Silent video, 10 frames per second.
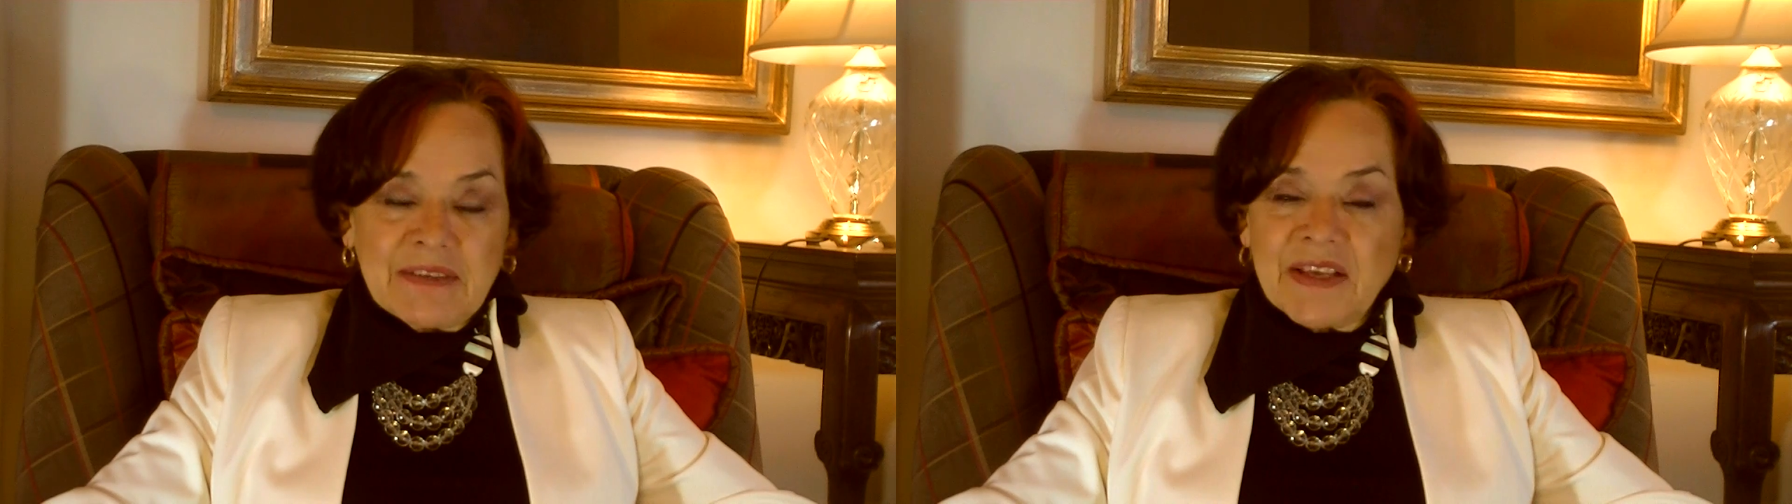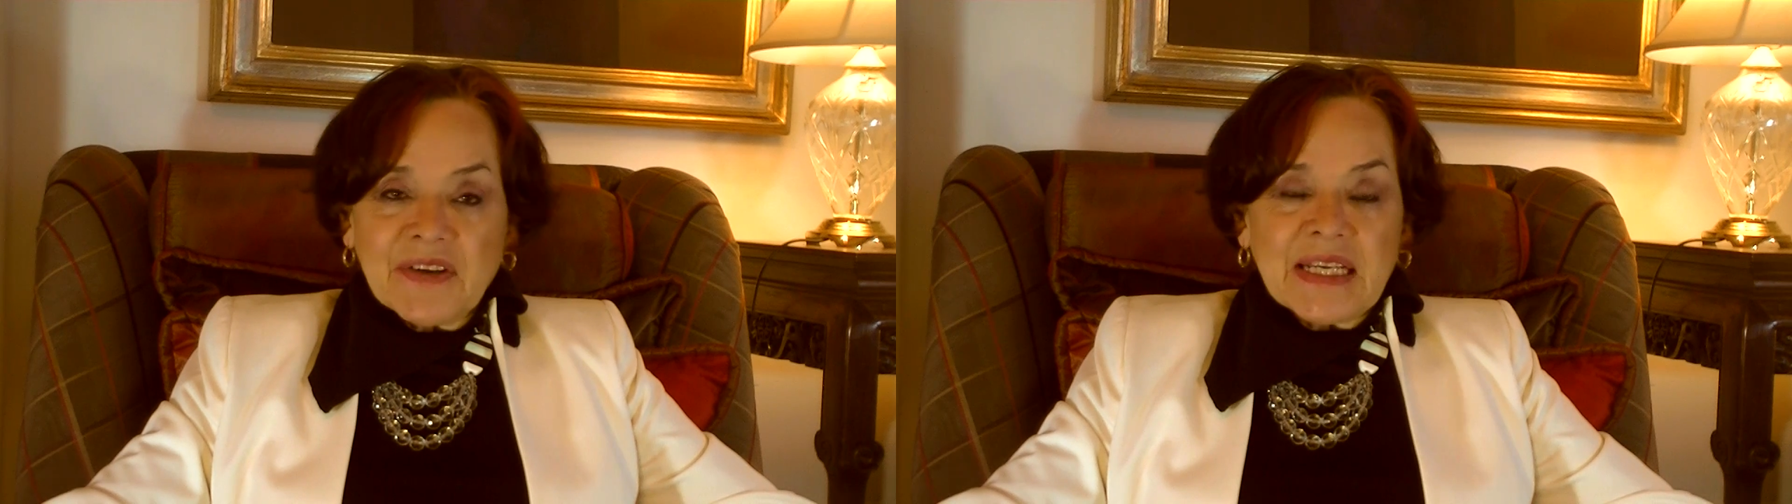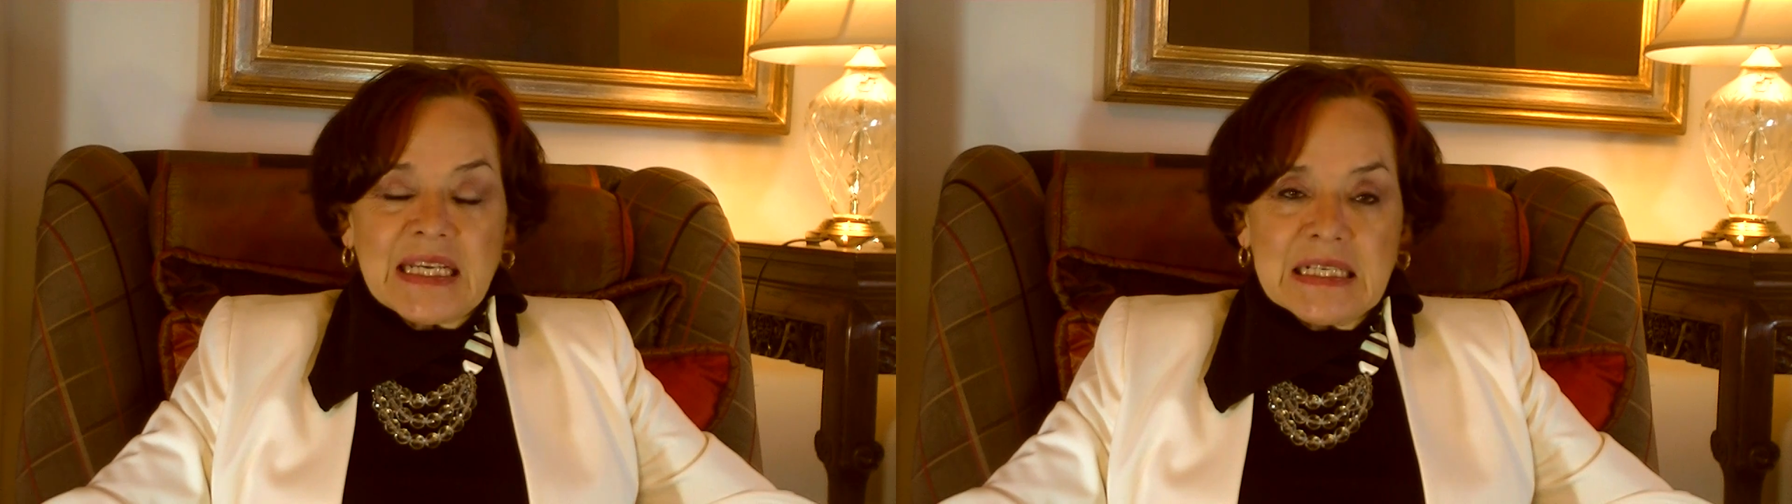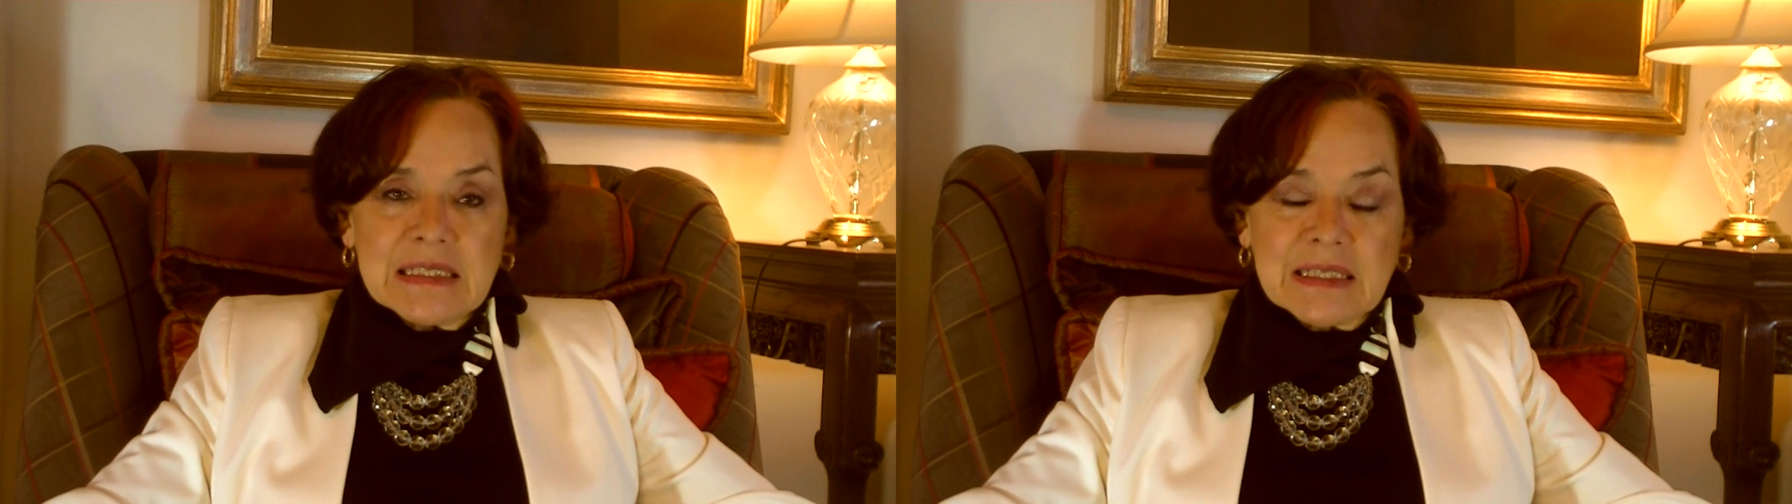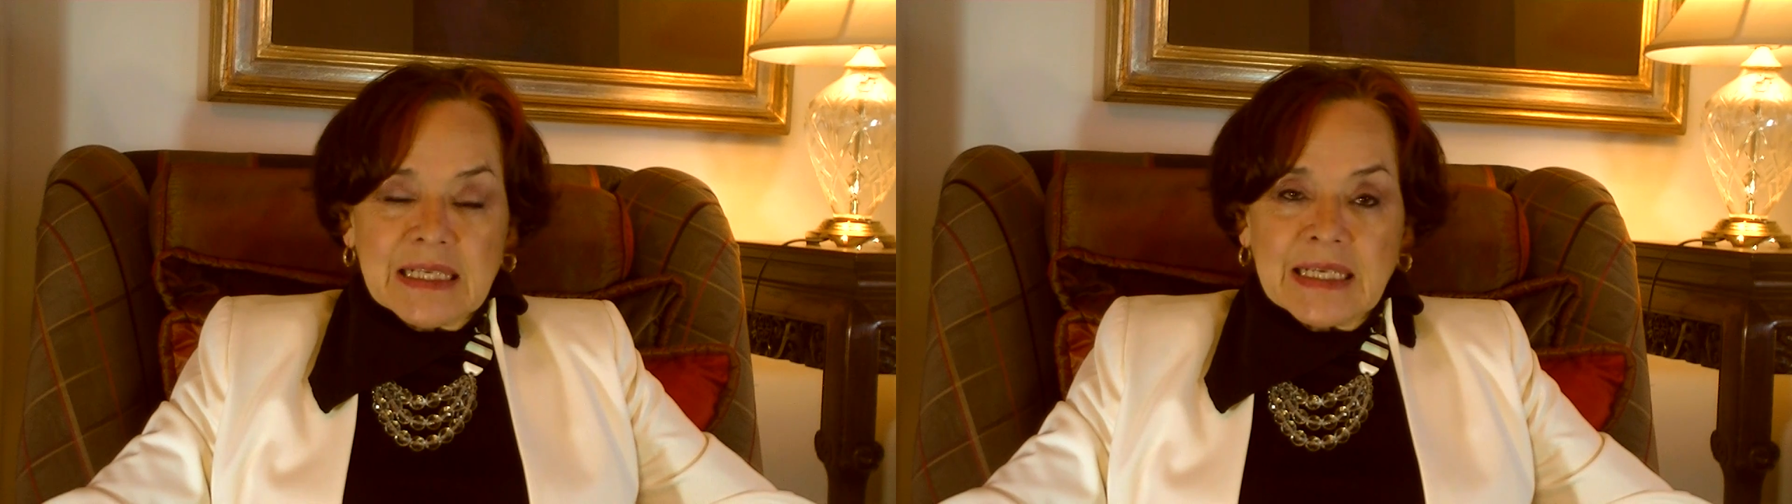very
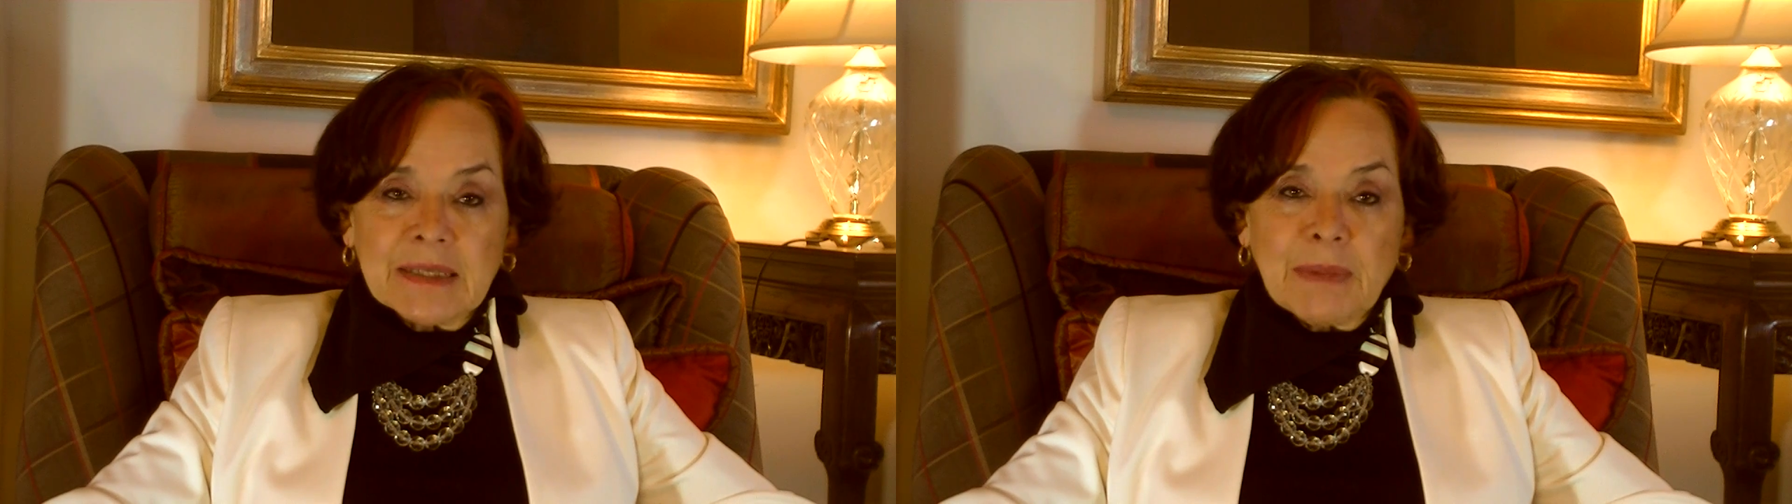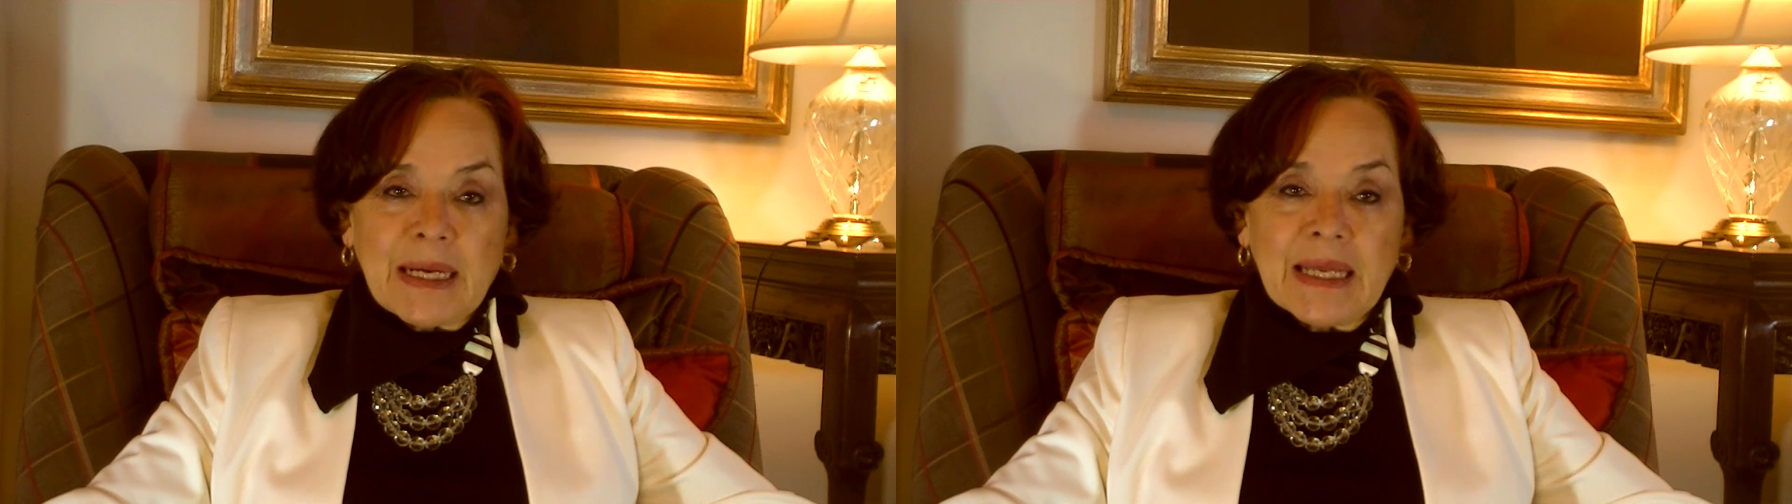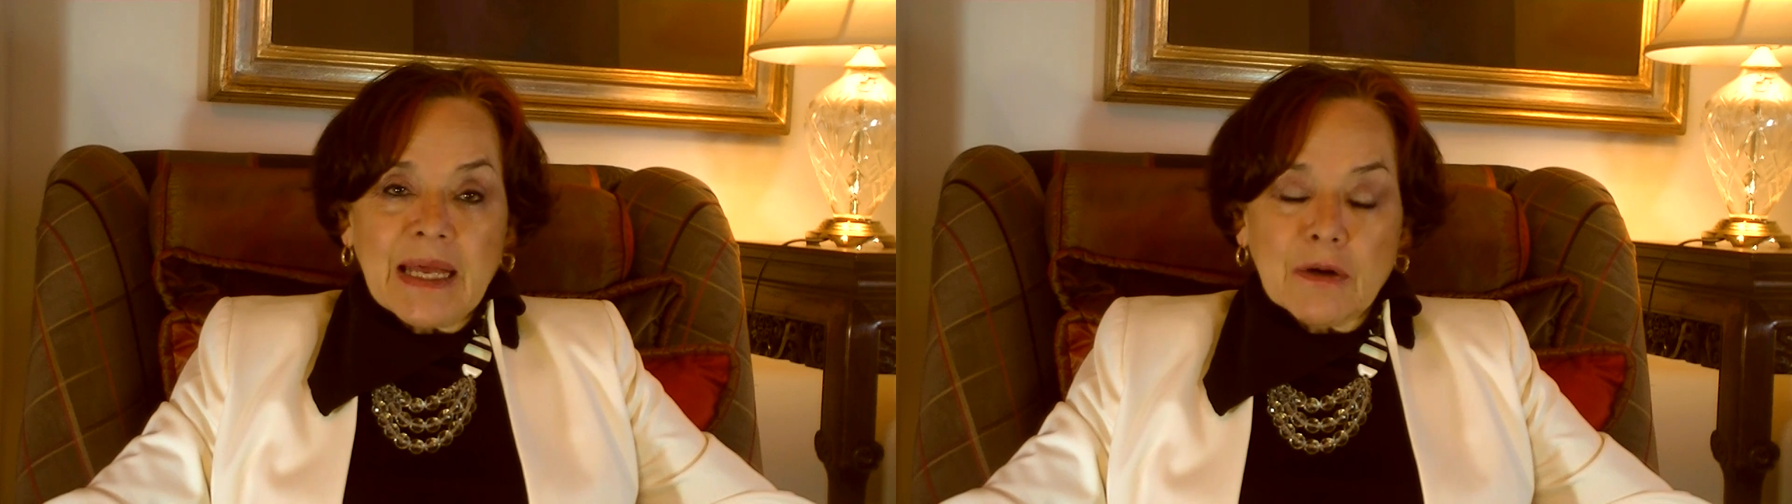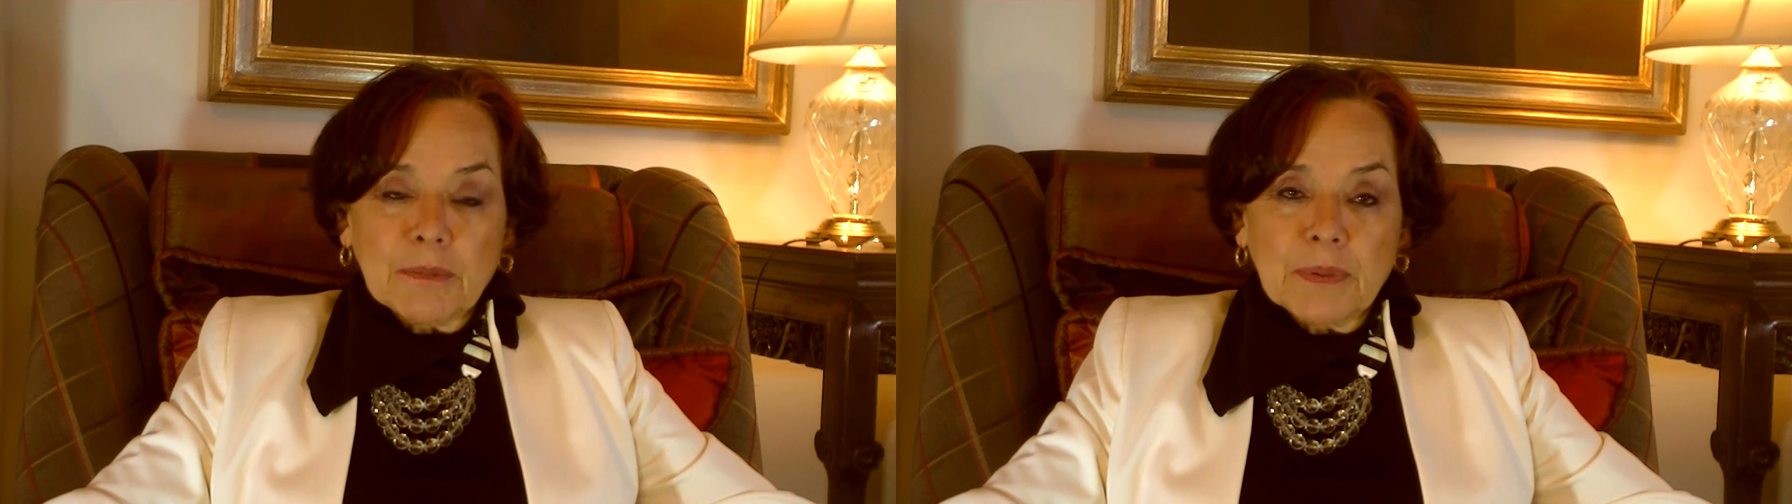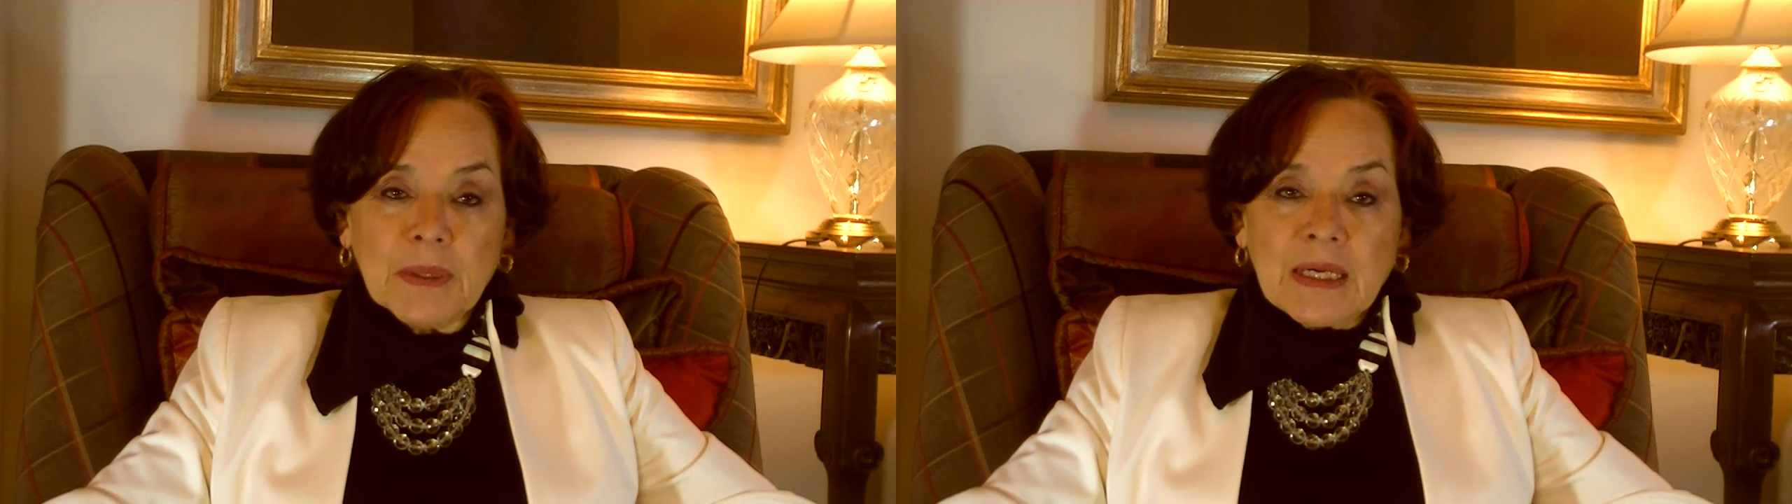easily, and my help